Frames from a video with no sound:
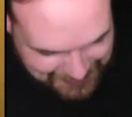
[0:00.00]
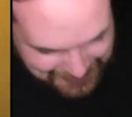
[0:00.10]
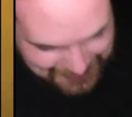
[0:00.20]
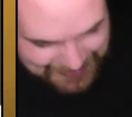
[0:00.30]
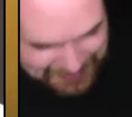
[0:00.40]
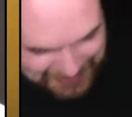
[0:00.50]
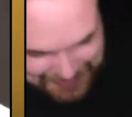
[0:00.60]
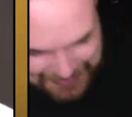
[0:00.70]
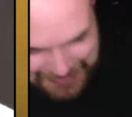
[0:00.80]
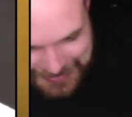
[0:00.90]

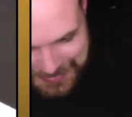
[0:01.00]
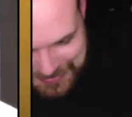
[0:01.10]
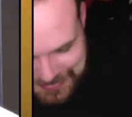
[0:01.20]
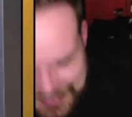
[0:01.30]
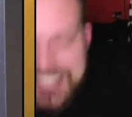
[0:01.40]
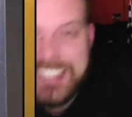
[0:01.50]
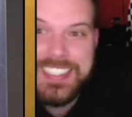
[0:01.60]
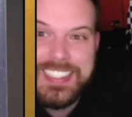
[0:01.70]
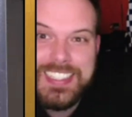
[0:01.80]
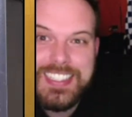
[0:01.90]

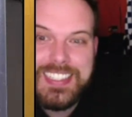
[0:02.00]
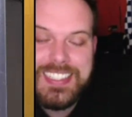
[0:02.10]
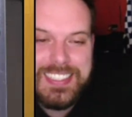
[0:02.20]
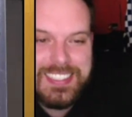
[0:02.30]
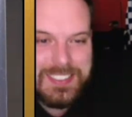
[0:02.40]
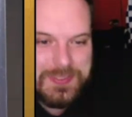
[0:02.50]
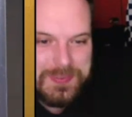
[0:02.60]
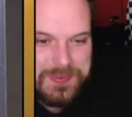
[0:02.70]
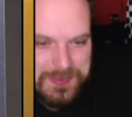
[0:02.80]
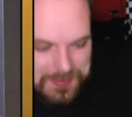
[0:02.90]

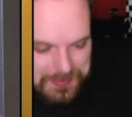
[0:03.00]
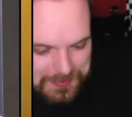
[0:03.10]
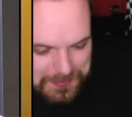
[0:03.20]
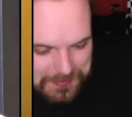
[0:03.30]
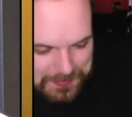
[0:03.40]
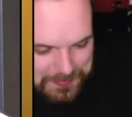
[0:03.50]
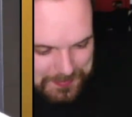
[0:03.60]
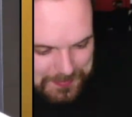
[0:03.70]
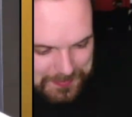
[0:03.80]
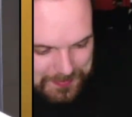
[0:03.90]

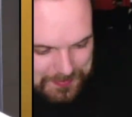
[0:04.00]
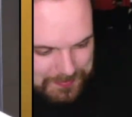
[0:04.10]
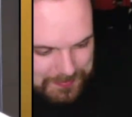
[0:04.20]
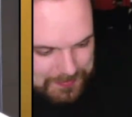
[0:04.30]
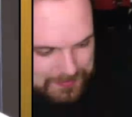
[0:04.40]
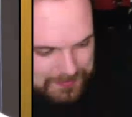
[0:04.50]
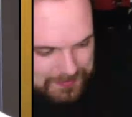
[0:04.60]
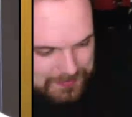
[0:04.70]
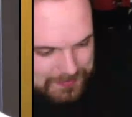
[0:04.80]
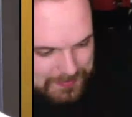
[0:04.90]

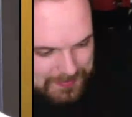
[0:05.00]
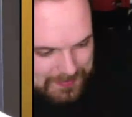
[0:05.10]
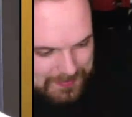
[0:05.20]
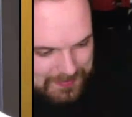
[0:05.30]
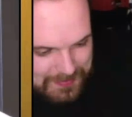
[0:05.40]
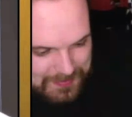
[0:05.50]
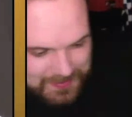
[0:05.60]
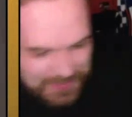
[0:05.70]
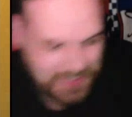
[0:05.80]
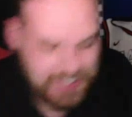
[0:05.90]

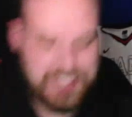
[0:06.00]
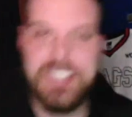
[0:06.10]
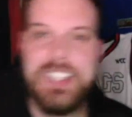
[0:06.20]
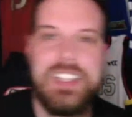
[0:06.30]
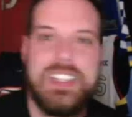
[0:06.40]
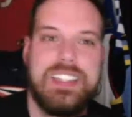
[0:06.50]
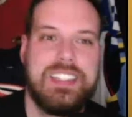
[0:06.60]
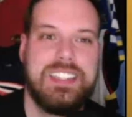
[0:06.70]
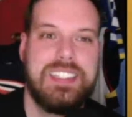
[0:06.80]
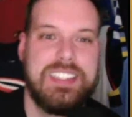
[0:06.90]

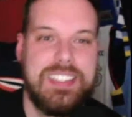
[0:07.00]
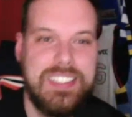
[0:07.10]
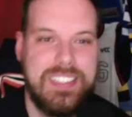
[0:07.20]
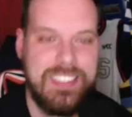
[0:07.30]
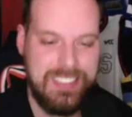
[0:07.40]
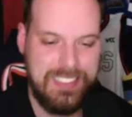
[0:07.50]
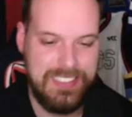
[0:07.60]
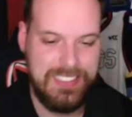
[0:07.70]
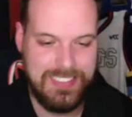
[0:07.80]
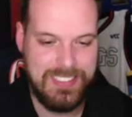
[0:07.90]
(not speaking)